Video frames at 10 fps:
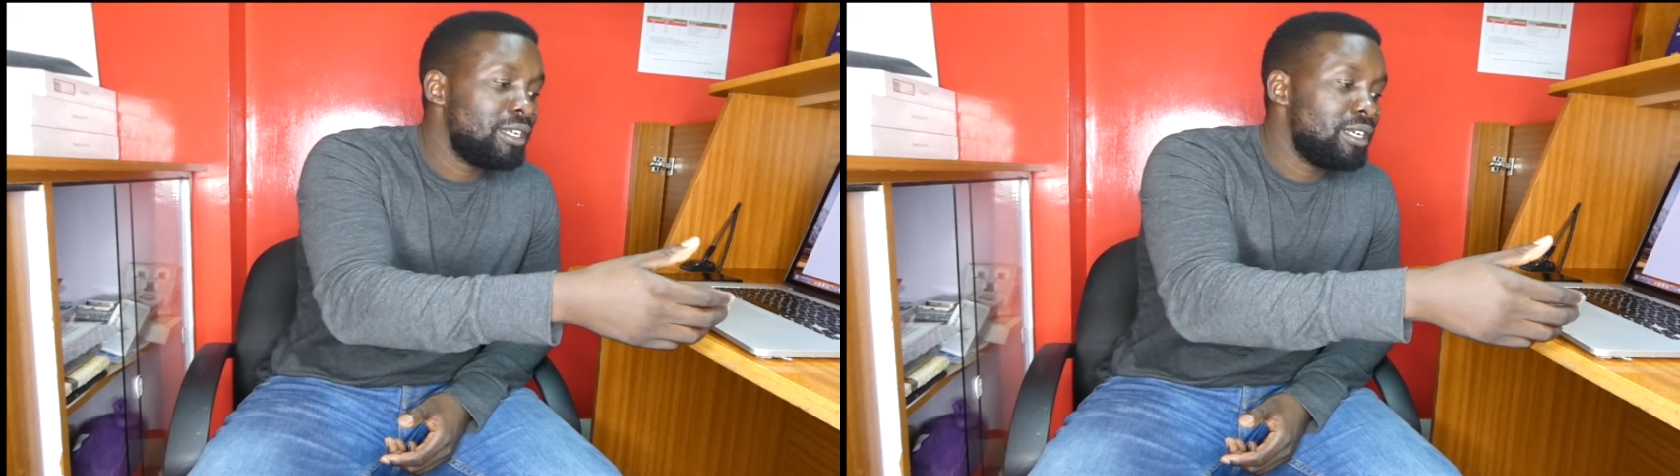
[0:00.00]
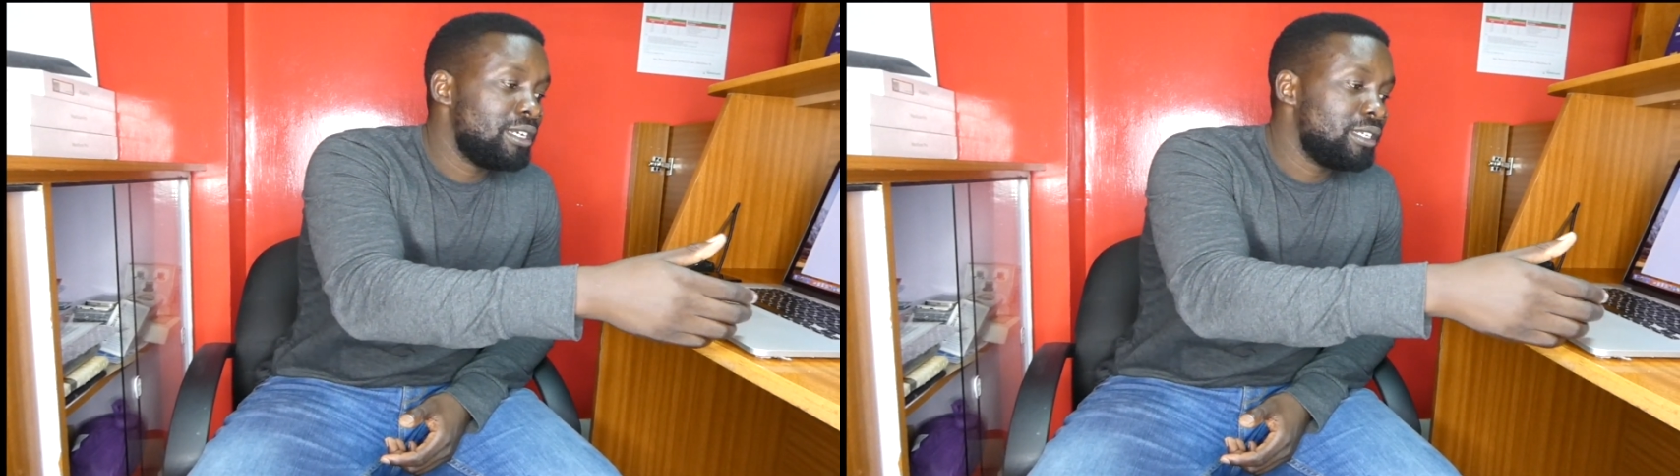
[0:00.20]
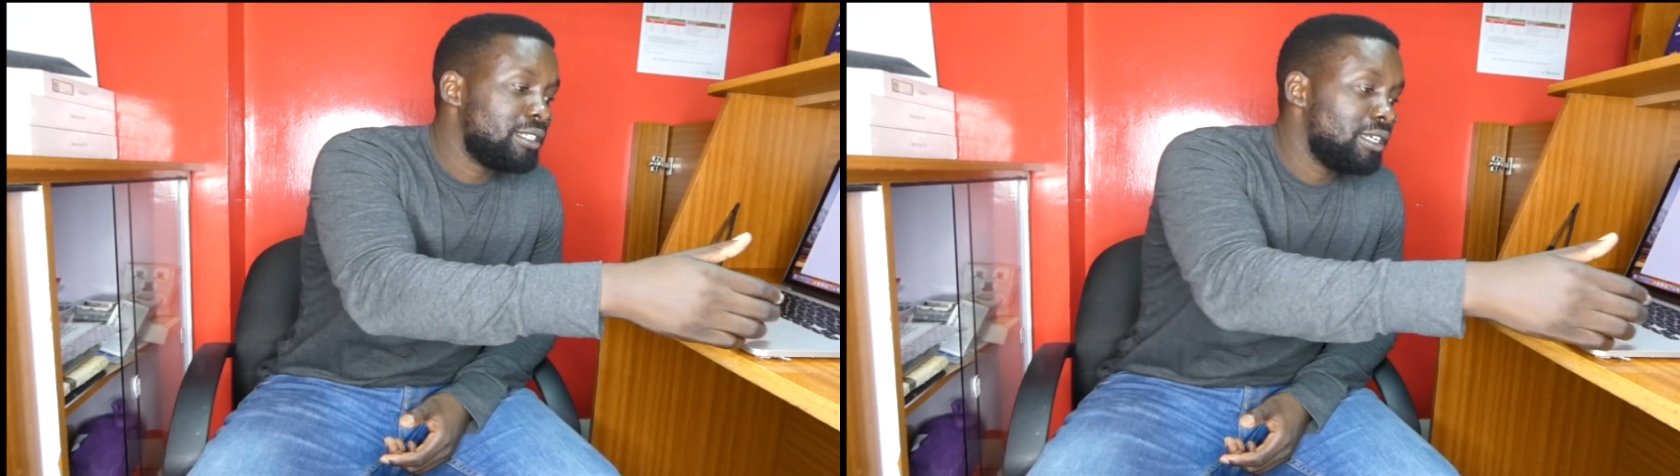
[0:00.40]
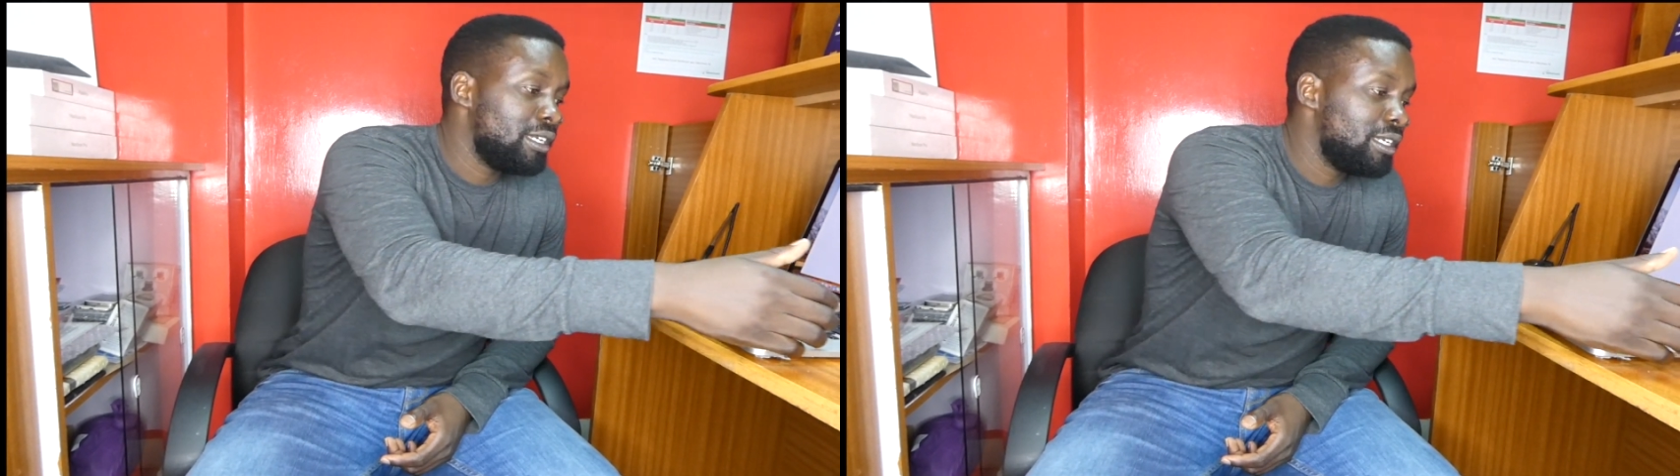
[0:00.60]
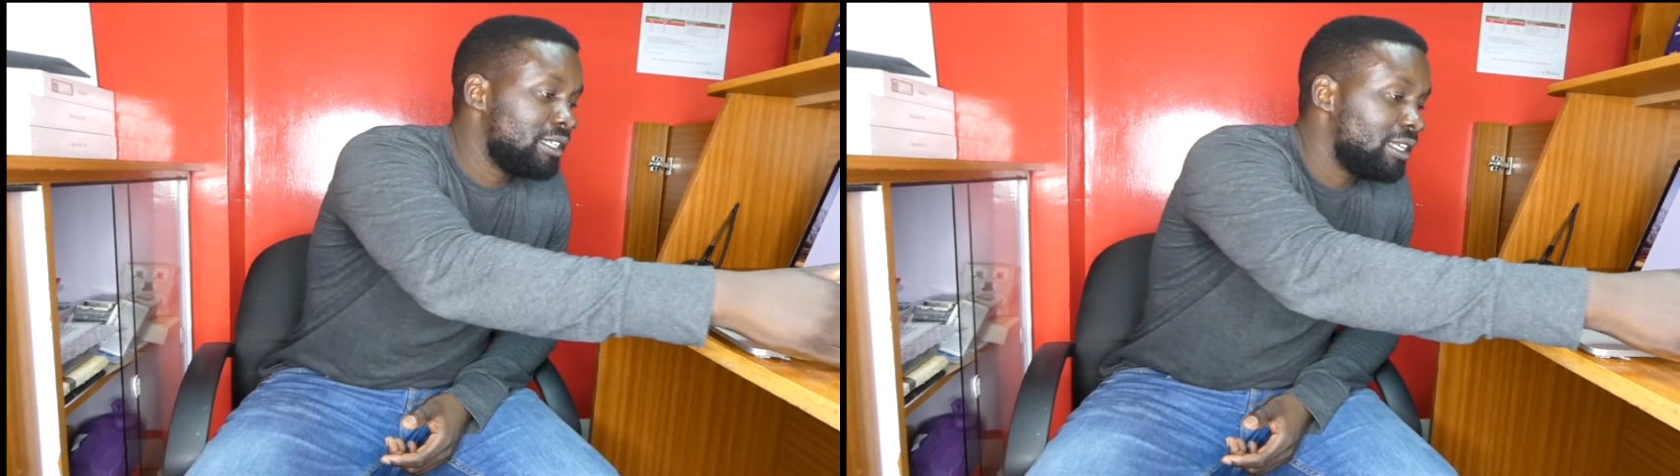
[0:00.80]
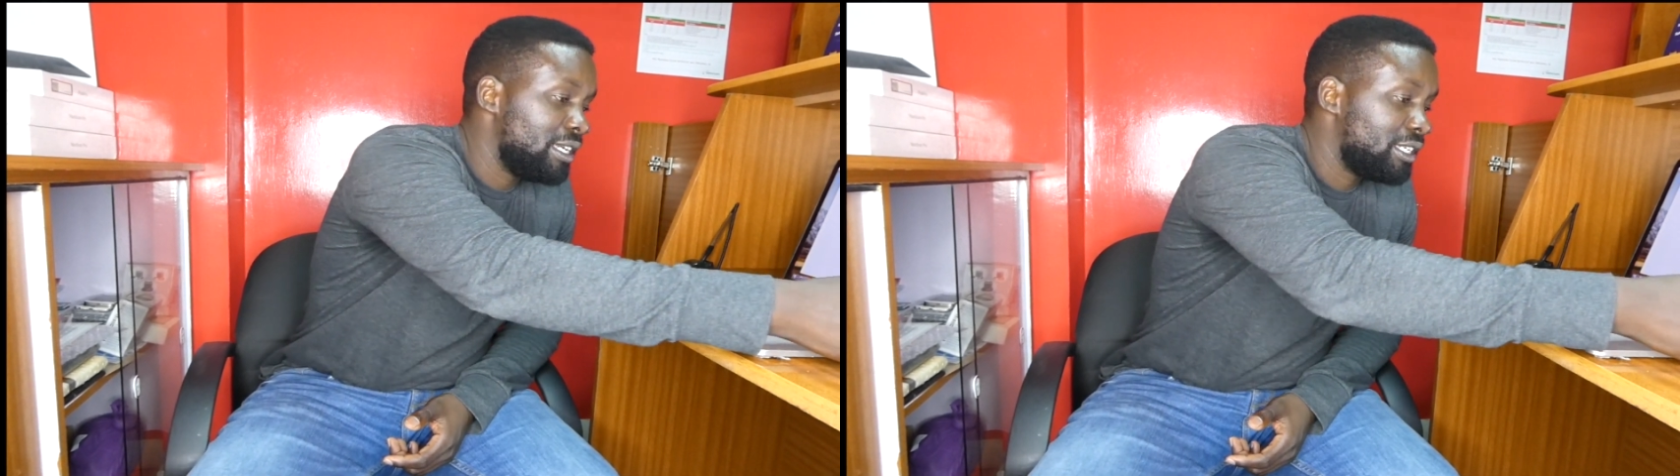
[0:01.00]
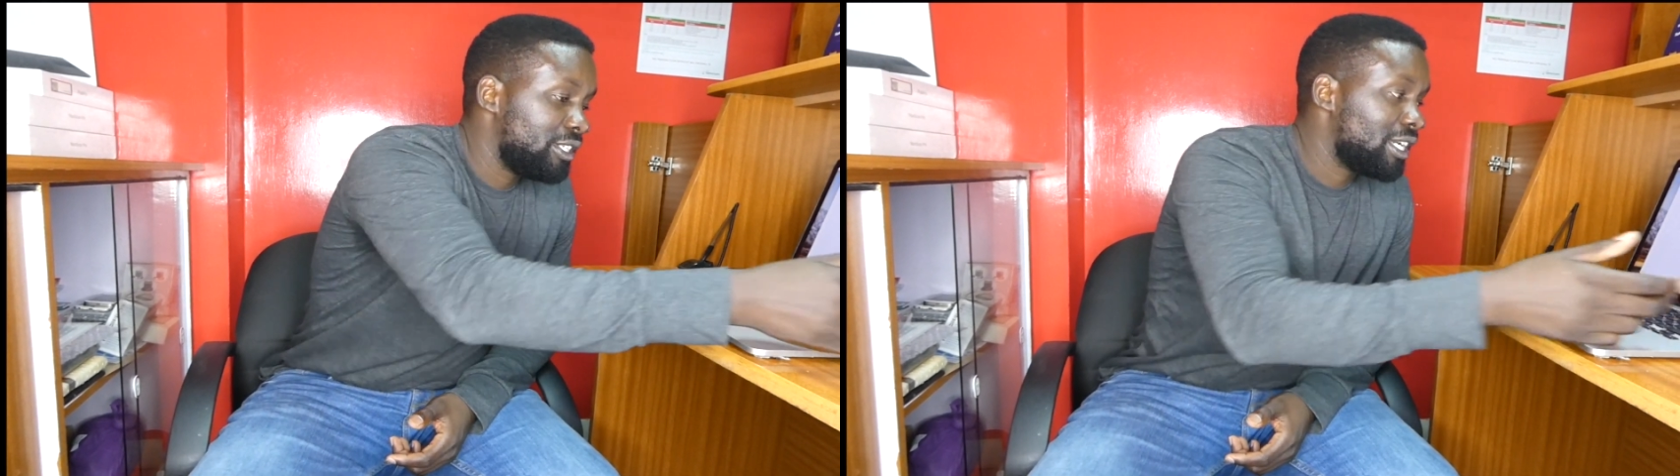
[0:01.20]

the